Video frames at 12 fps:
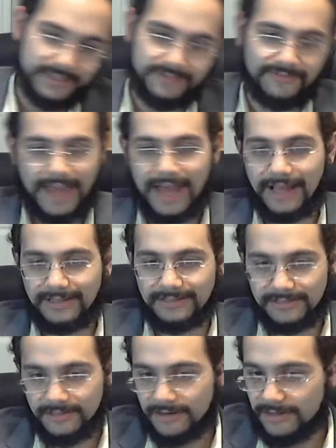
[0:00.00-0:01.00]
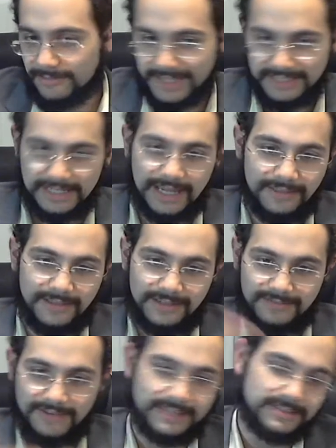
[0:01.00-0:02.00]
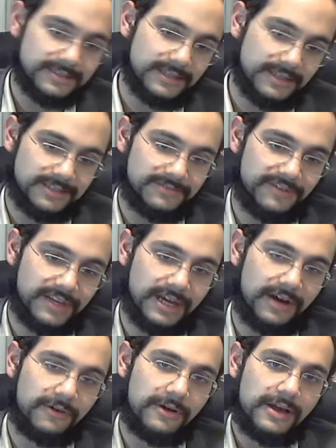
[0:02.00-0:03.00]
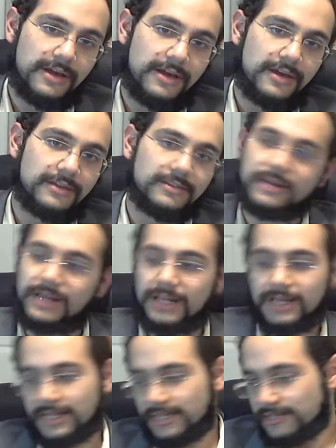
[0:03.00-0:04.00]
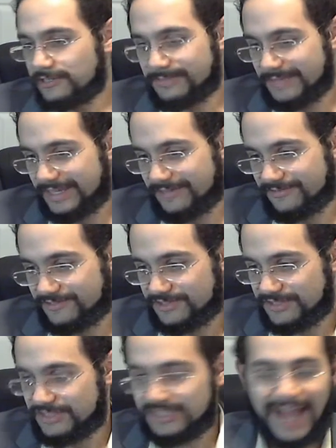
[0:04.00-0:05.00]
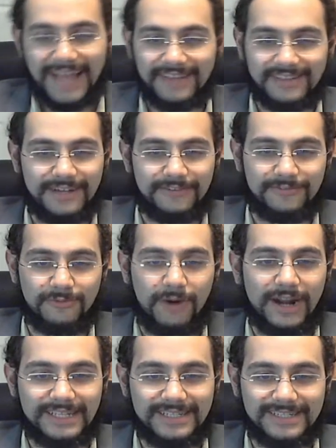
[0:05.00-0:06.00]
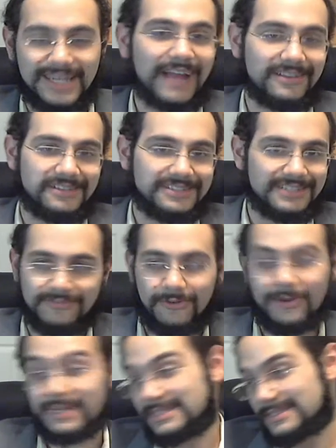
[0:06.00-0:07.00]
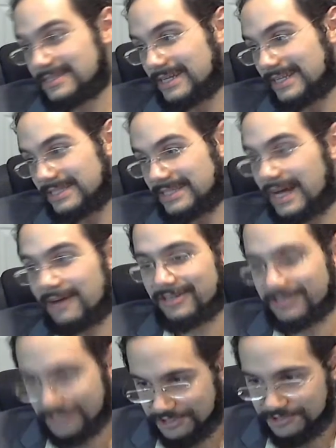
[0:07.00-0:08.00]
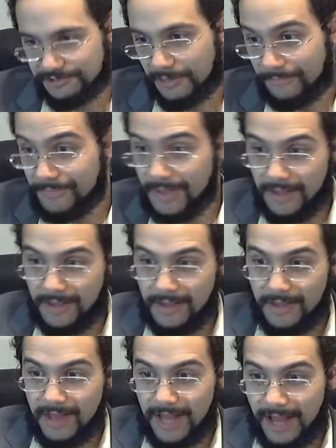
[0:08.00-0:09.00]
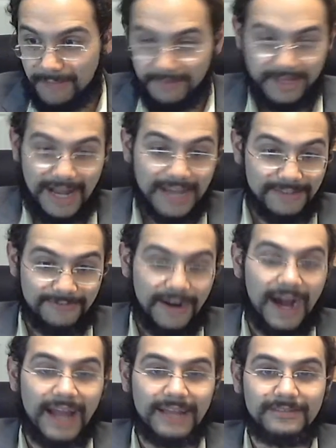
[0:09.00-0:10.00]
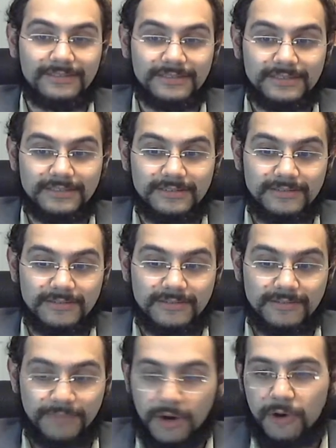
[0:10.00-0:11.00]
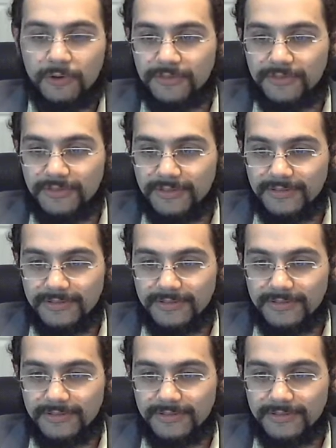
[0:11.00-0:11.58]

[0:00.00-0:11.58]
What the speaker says: his fans or Amazing Atheist fans see this video, they're gonna accuse me of wanting to silence their voices, and that's not really true. I mean, I find both